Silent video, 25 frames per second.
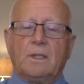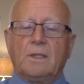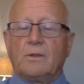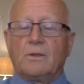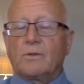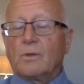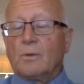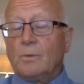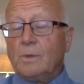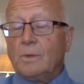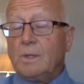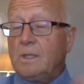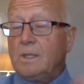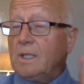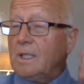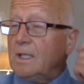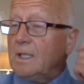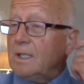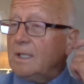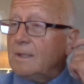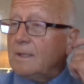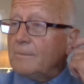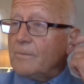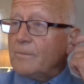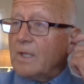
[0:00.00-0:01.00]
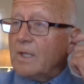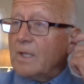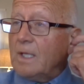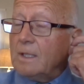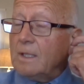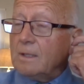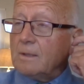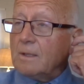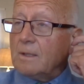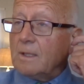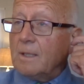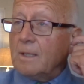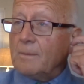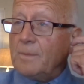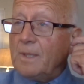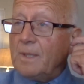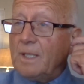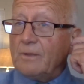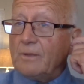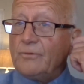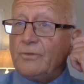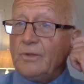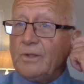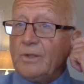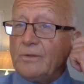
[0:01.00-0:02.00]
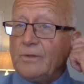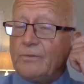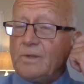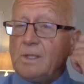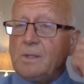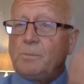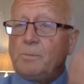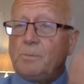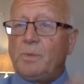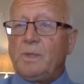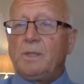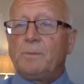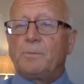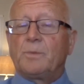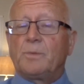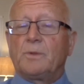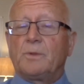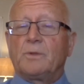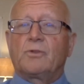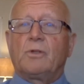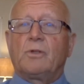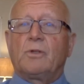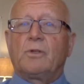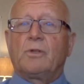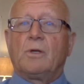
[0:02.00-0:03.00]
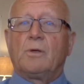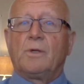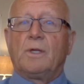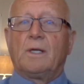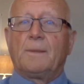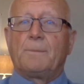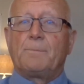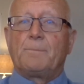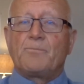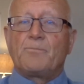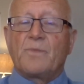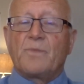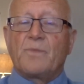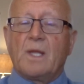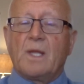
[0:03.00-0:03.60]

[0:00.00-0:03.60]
And so we did it, and about 50 people showed up.